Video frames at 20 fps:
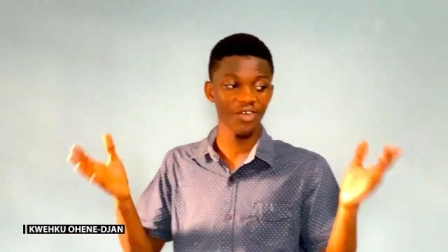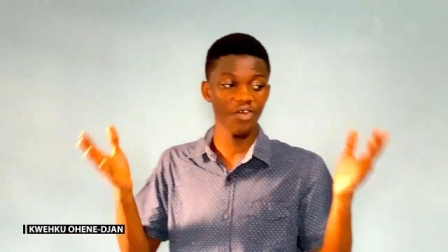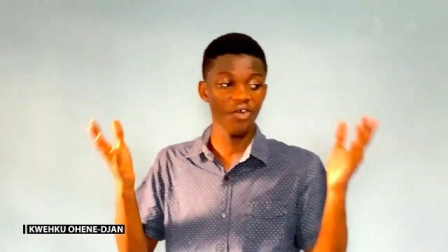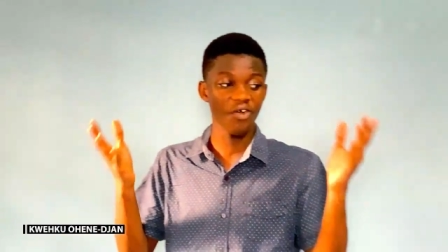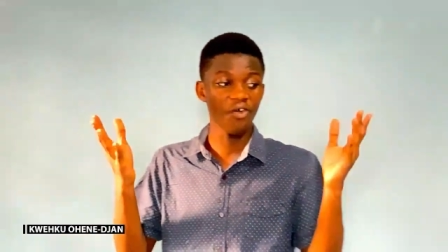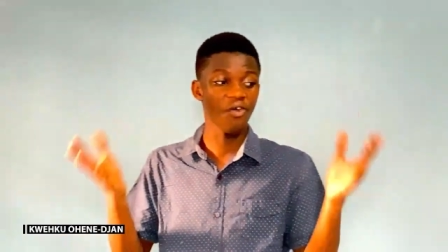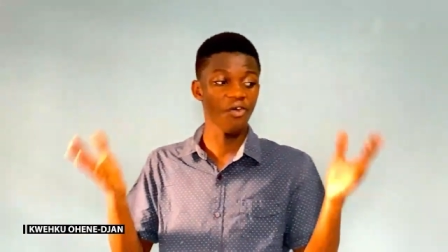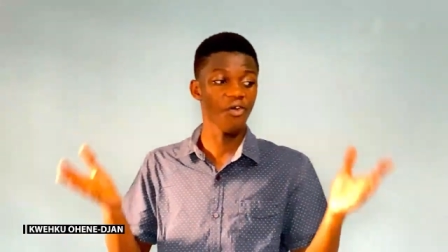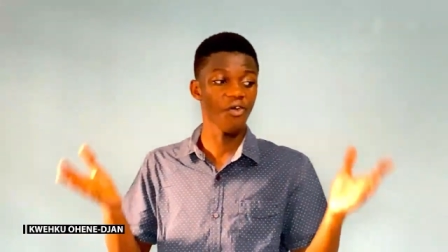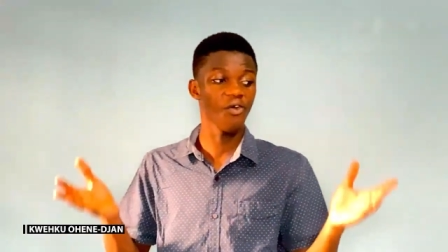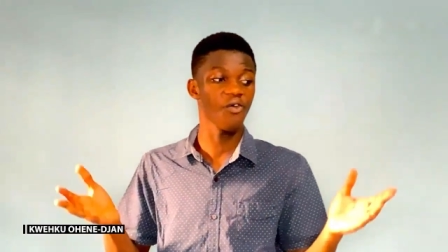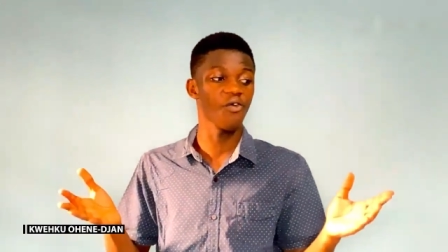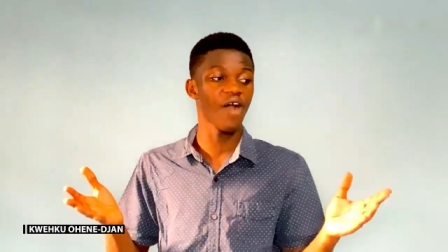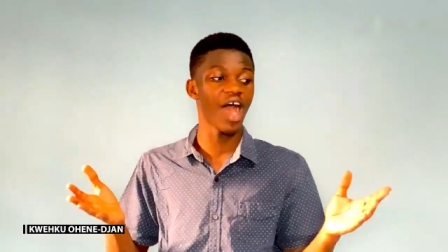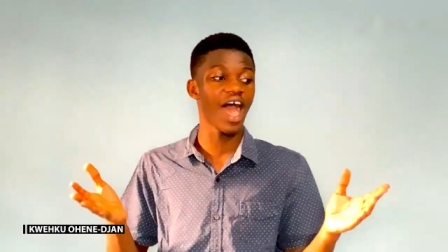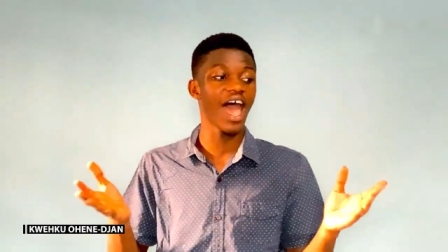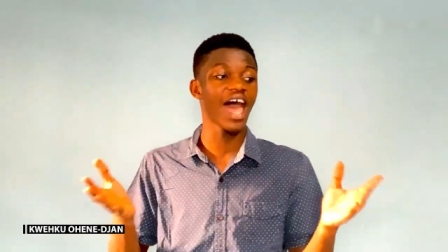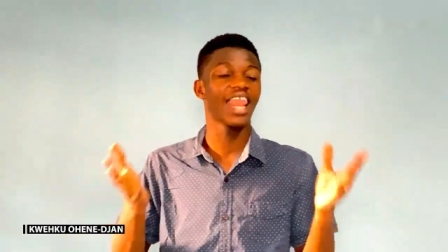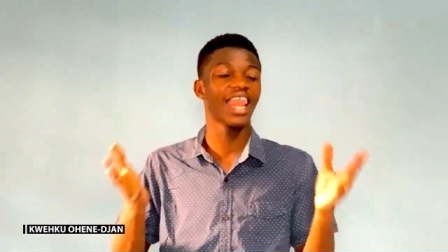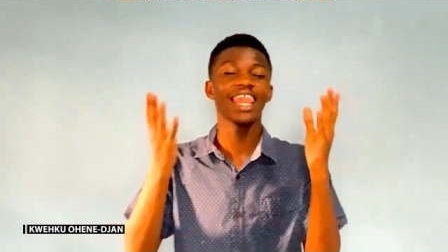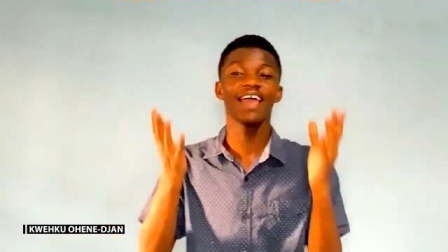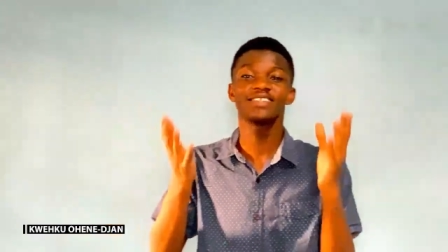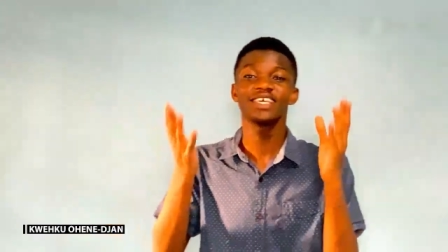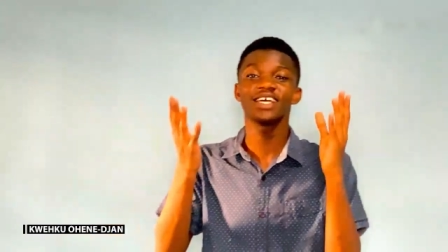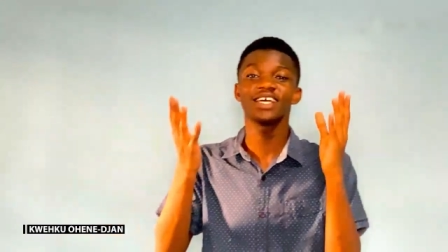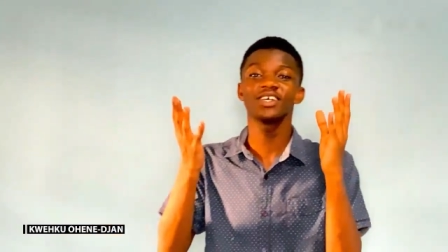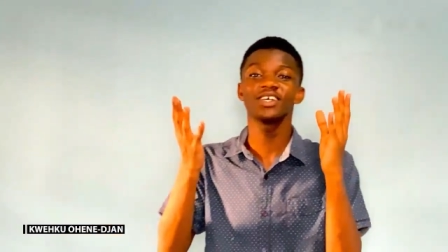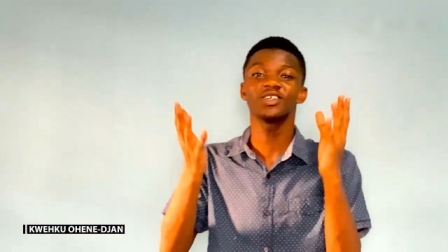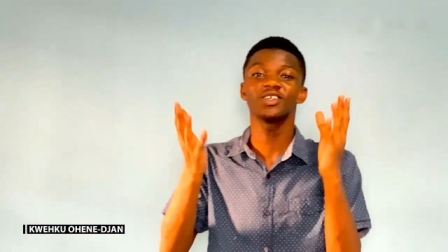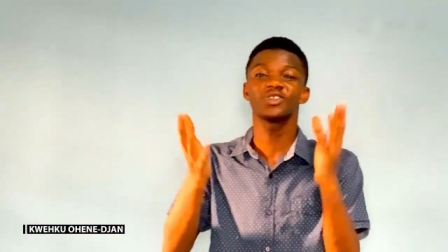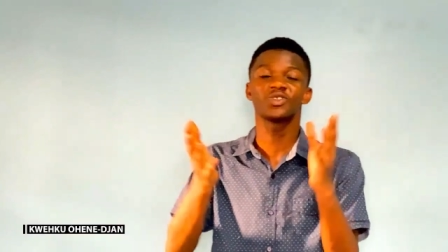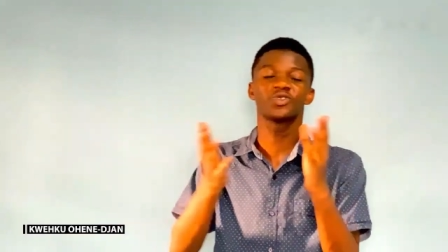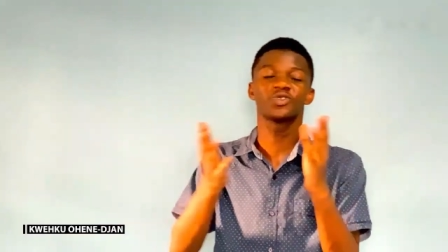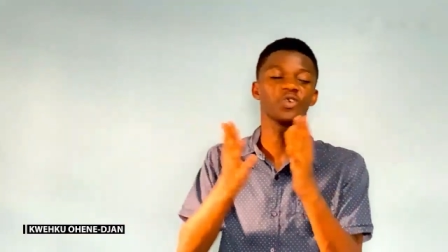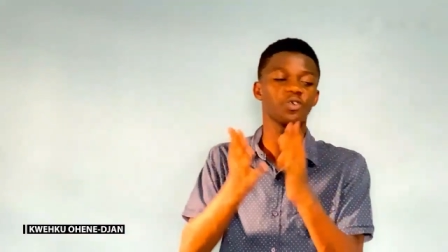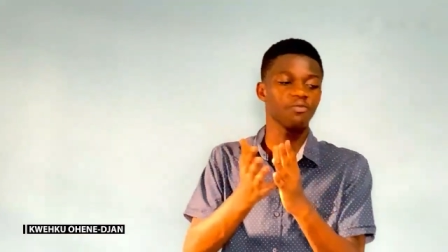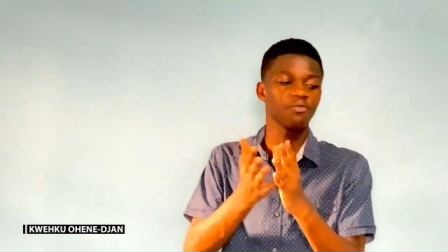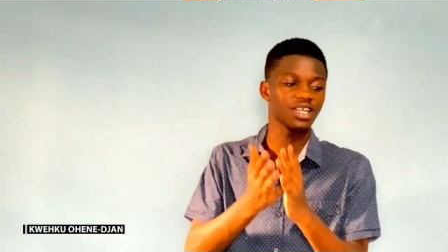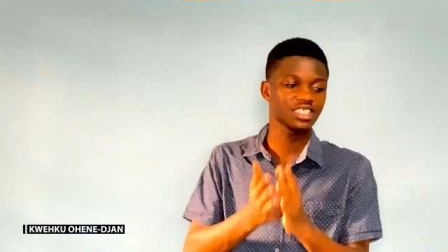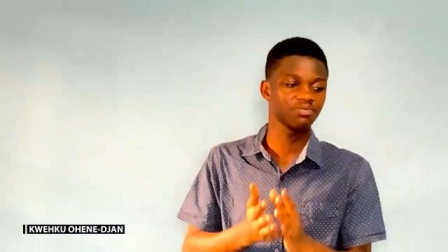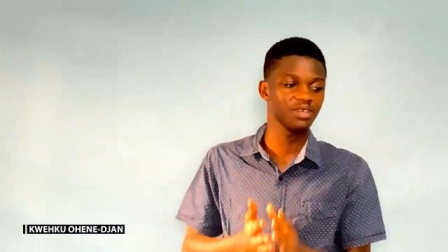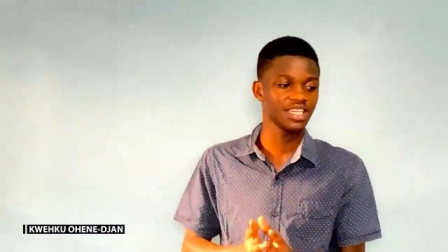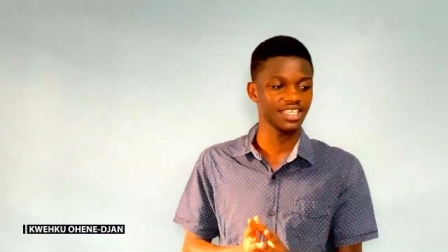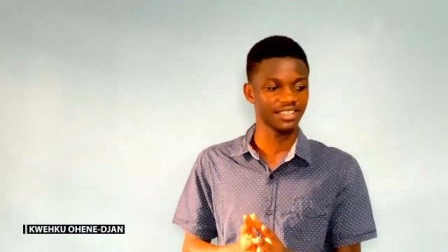oh, our lives have so much meaning.